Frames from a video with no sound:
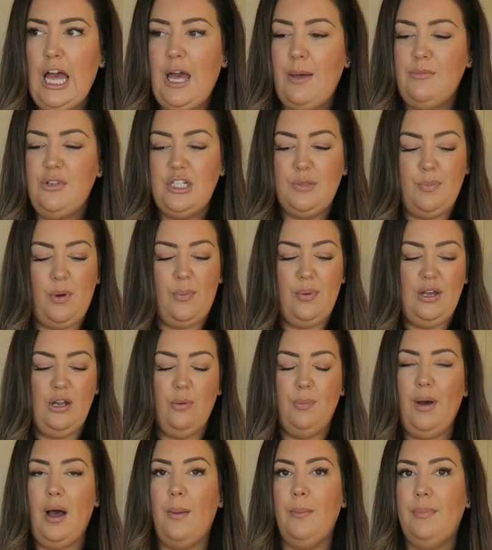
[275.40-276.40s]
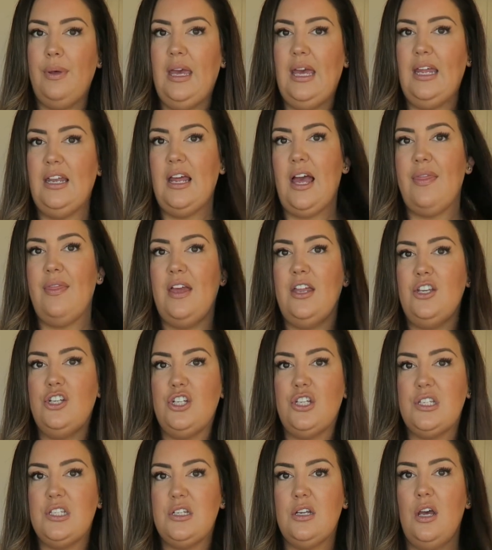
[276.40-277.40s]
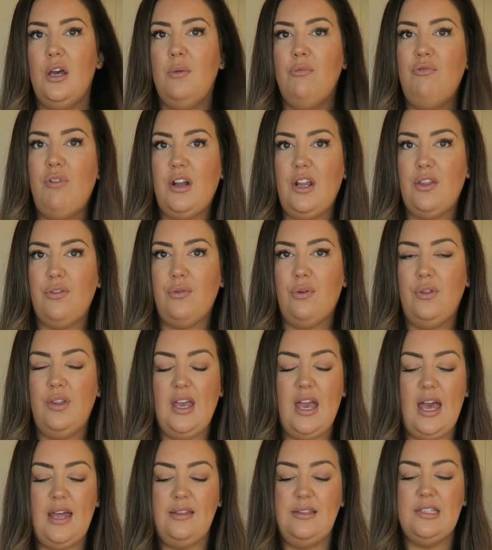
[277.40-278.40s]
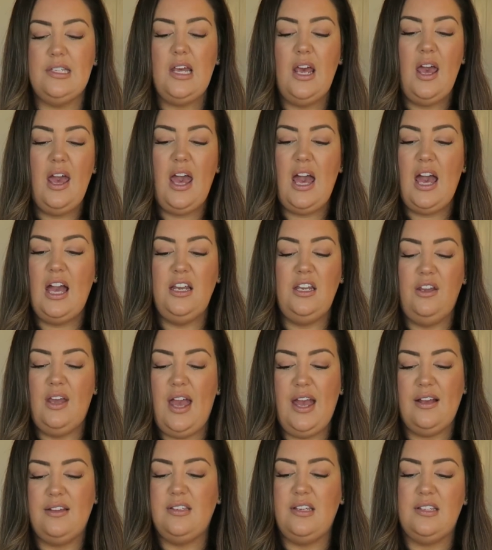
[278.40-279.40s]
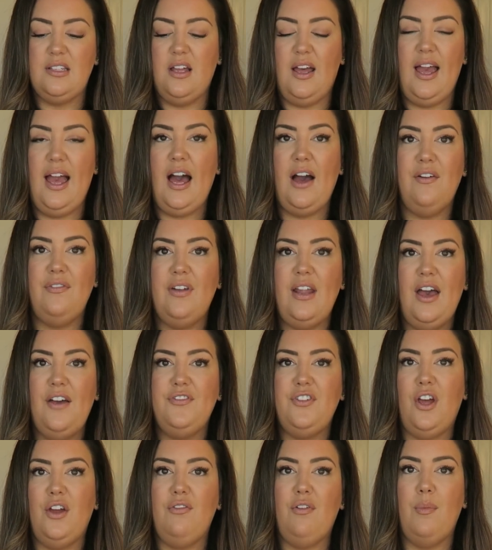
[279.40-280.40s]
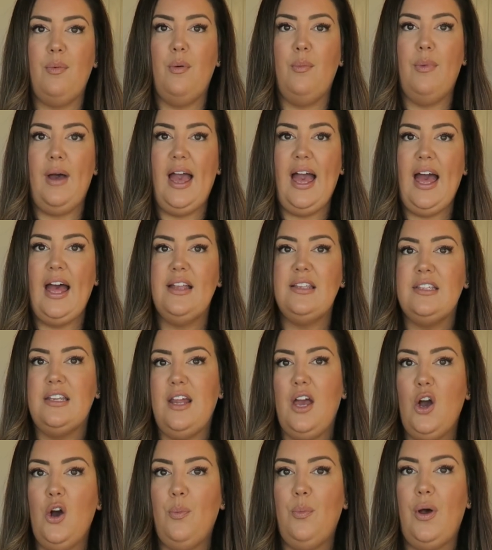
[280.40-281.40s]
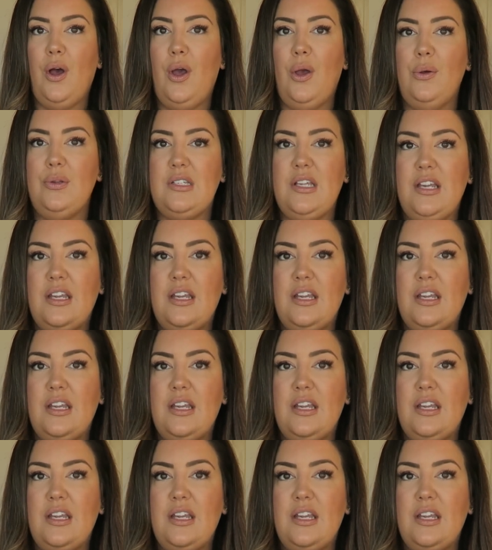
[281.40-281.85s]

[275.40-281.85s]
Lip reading: Just pop a little pump in and then just run it through the ends. Any excess that I have left, I rub on my hands and elbows.